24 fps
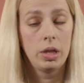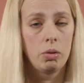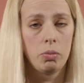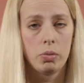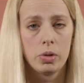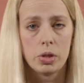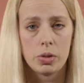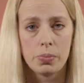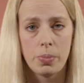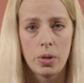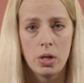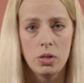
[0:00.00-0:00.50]
the
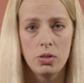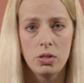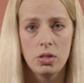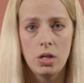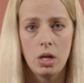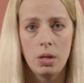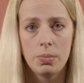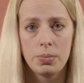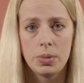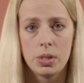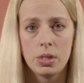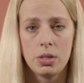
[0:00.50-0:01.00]
response
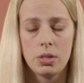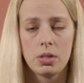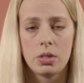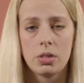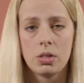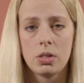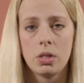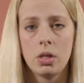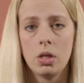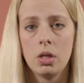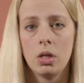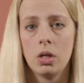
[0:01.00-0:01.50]

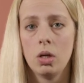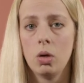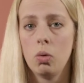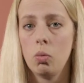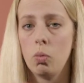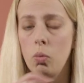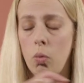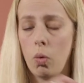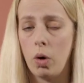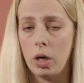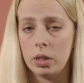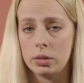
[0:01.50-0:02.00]
options
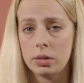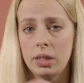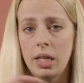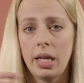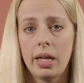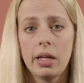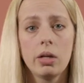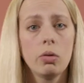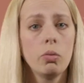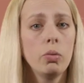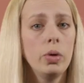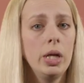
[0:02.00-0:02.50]
1
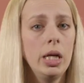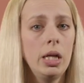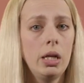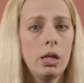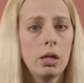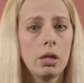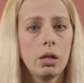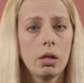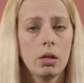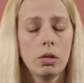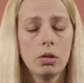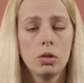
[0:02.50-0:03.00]
day a
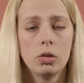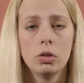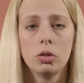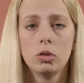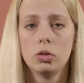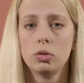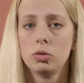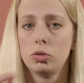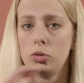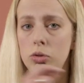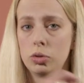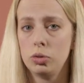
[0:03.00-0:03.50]
week,
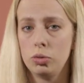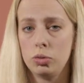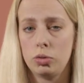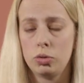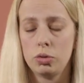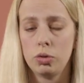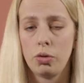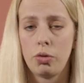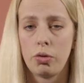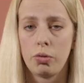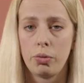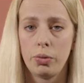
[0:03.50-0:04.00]
2
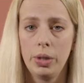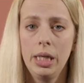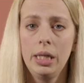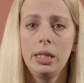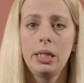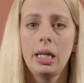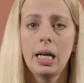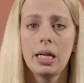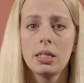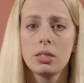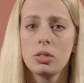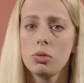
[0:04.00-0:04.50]
to 3
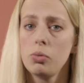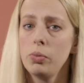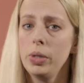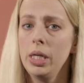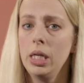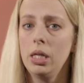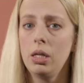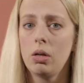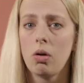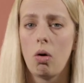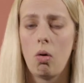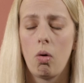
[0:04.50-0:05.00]
days a
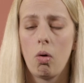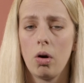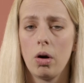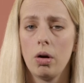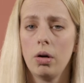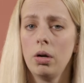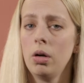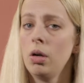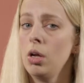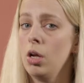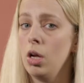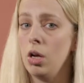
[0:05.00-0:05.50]
week,
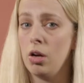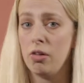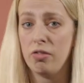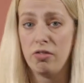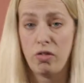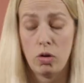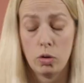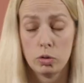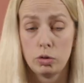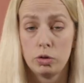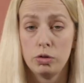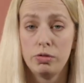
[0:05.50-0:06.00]
or
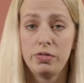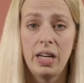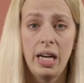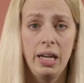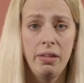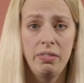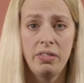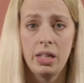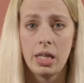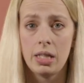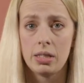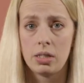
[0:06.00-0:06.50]
4 to
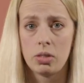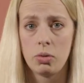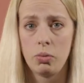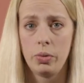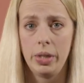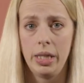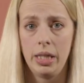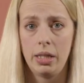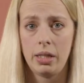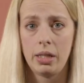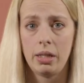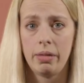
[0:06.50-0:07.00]
5 days a
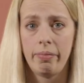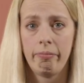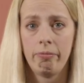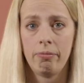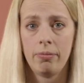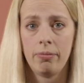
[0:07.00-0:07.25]
week.